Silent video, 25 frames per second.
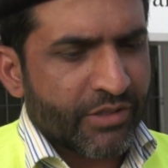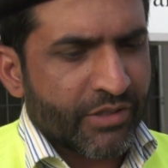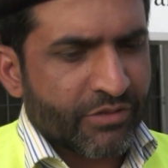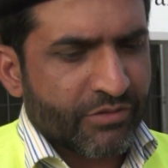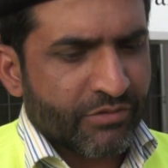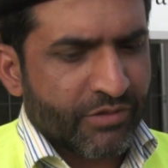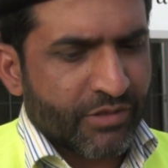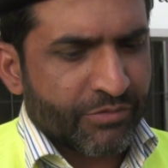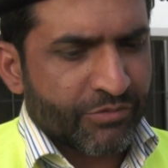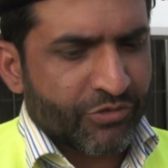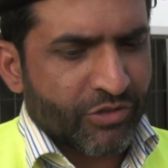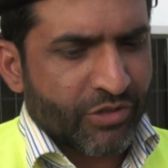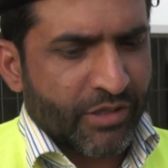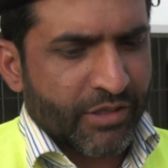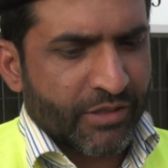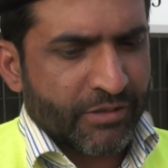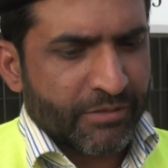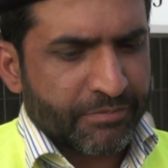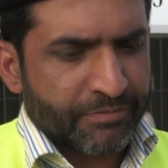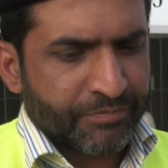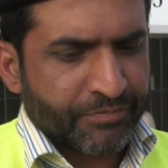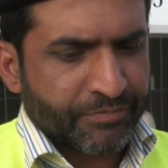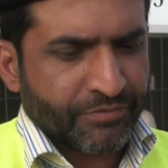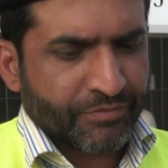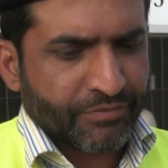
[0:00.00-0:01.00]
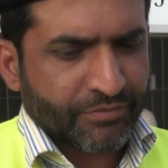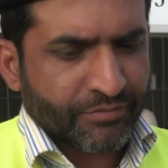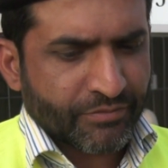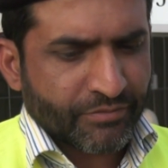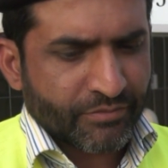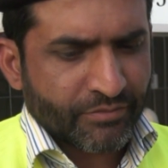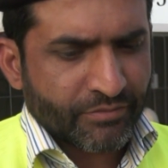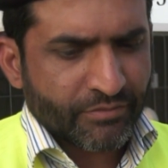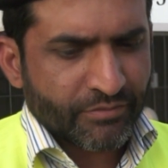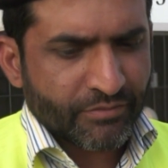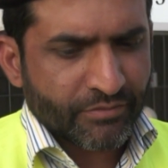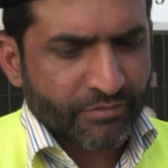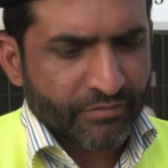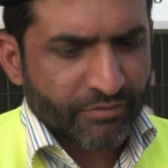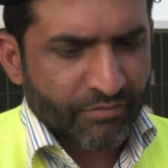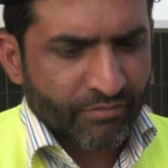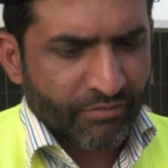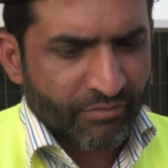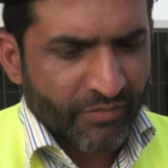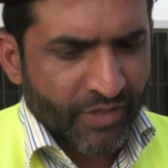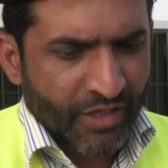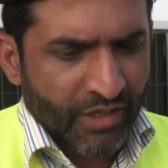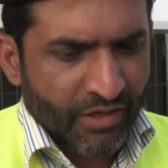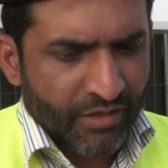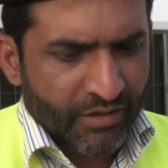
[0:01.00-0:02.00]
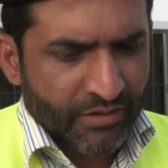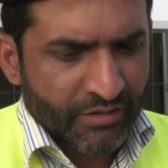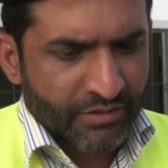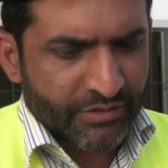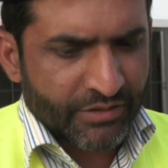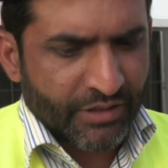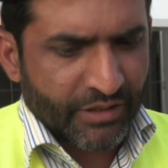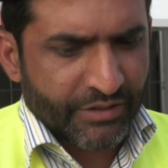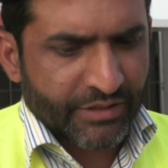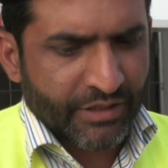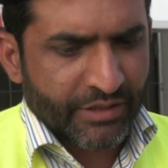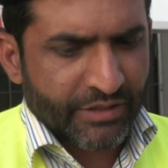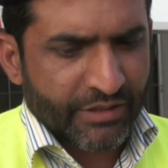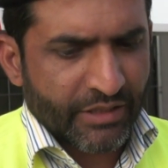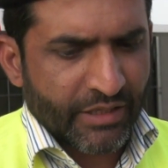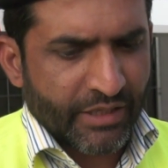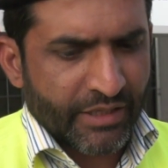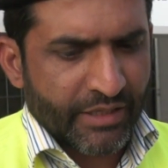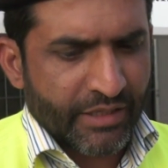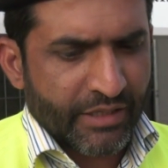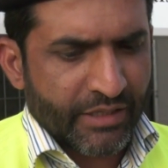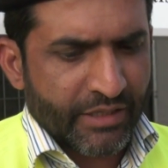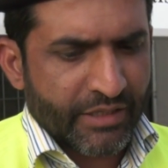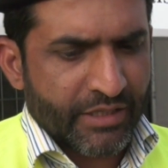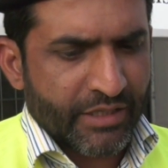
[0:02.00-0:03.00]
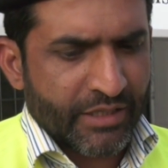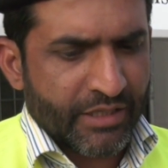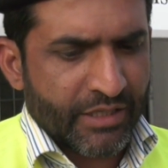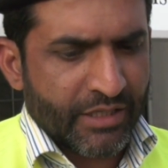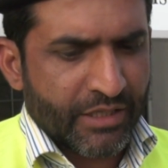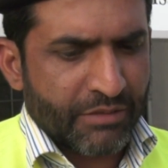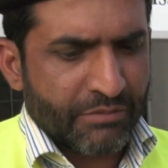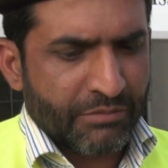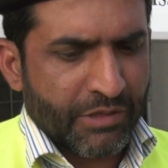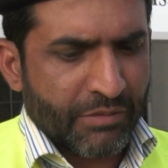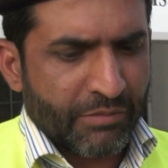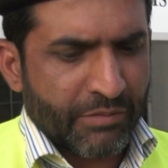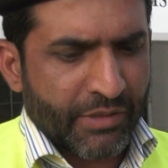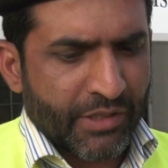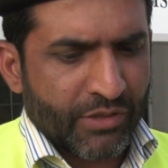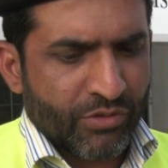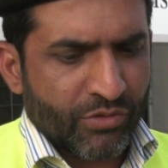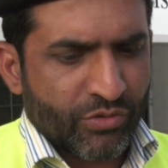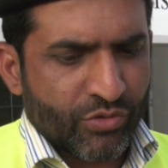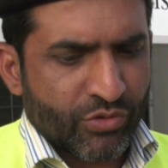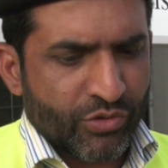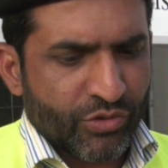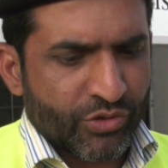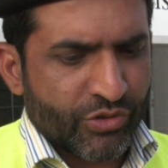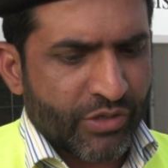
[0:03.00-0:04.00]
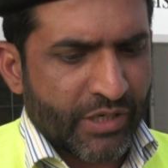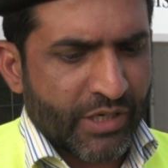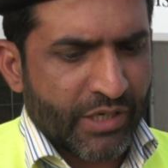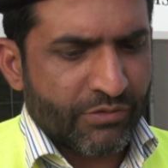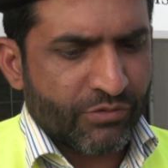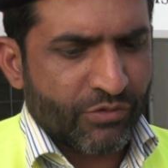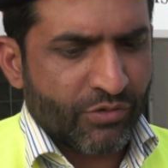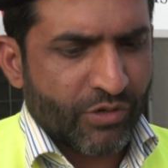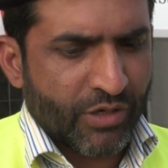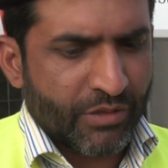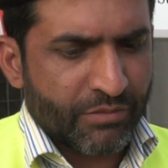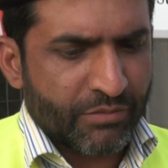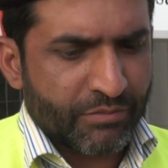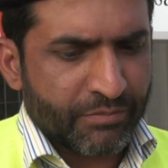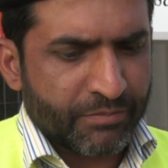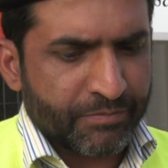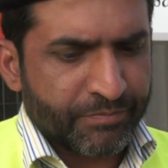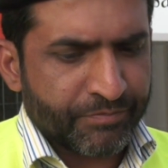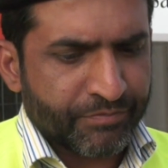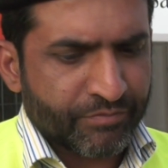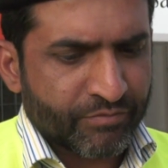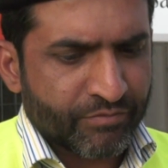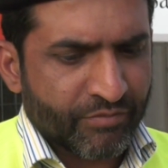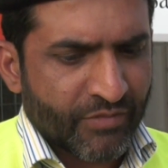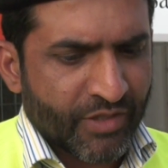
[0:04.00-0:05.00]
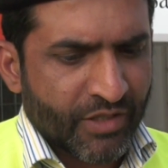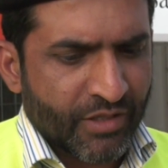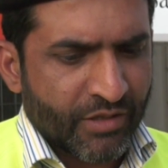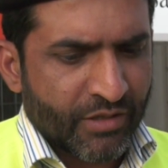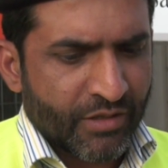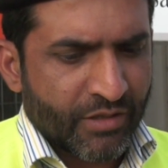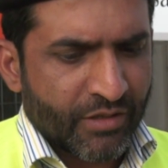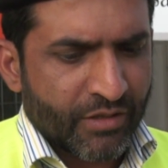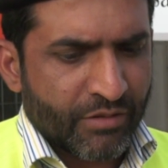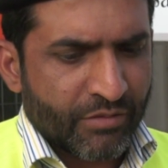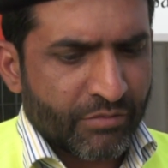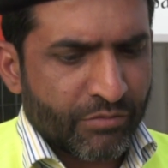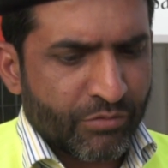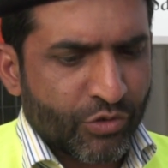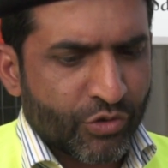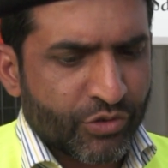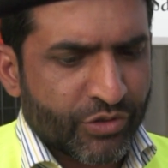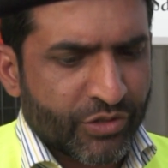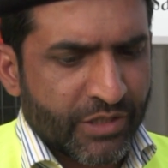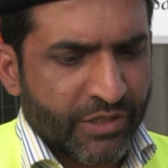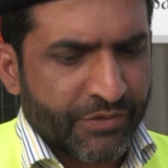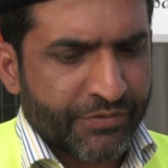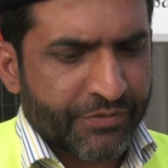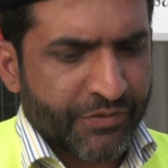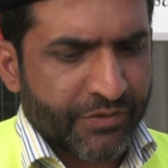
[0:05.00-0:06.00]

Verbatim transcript: We provide transportation to the visitors in different ways. This service is divided into two categories.